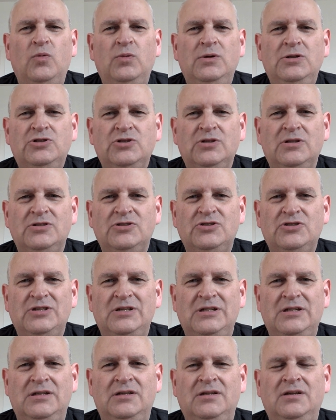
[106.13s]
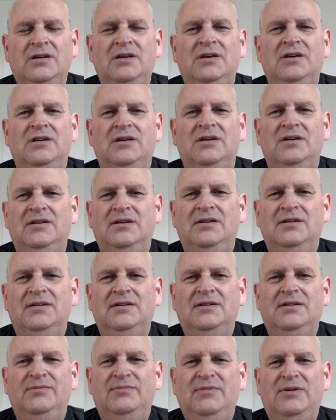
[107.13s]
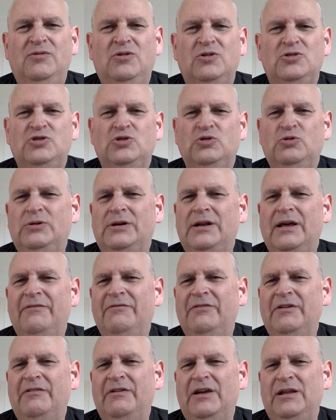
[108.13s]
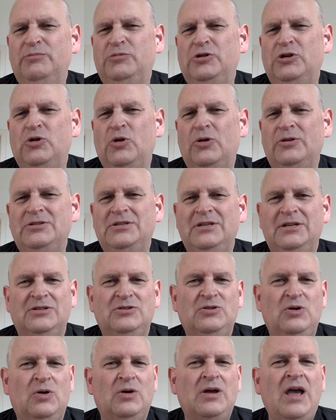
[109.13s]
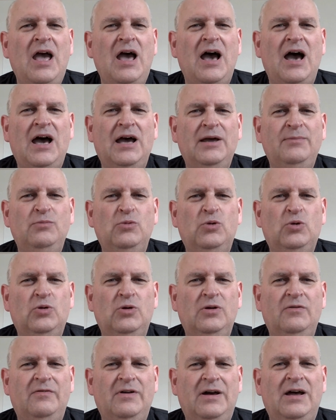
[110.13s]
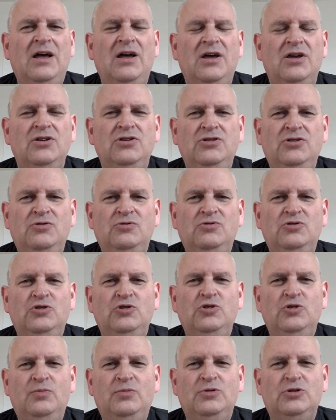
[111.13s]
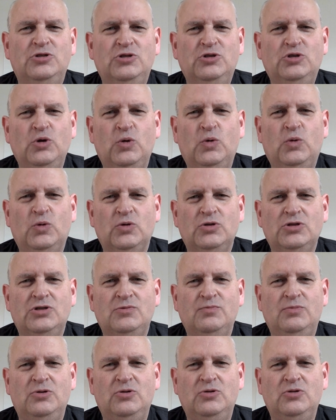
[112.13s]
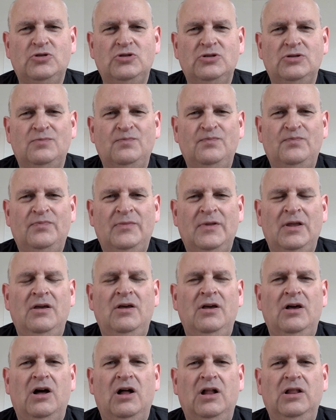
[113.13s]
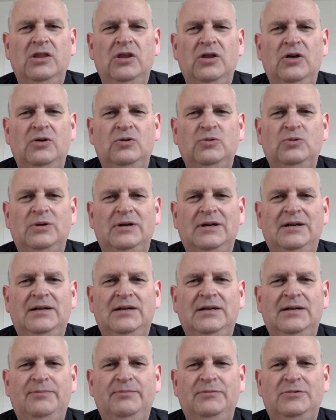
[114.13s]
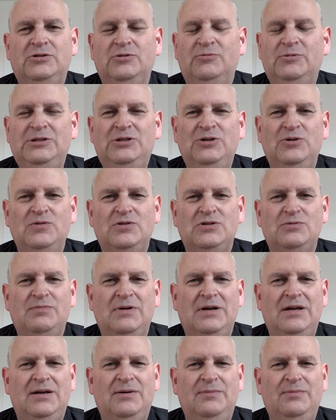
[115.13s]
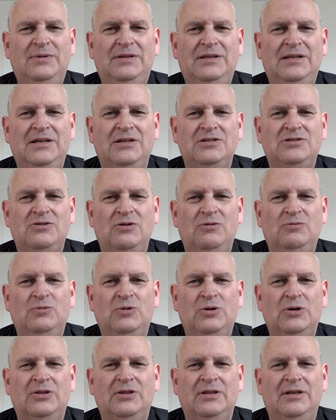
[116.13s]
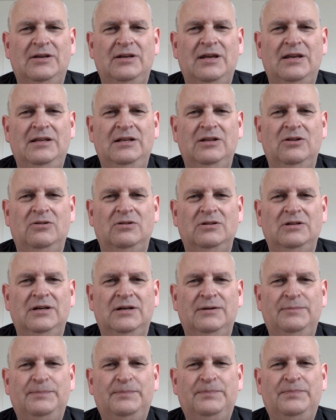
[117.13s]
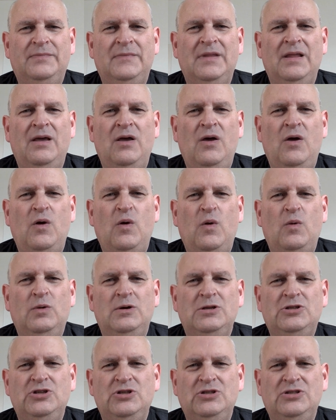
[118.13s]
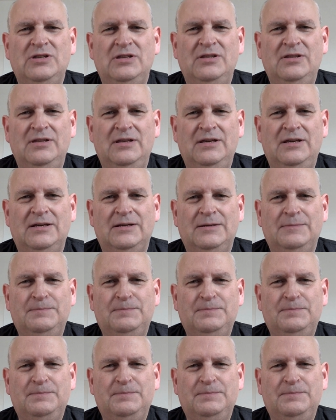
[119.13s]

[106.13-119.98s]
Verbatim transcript: We shall see. Um, I'm not sure if I'll put it on TikTok. I'm more of a YouTube Shorts person. Although, um, to reduce spam, links don't work there any longer. Which is a thing.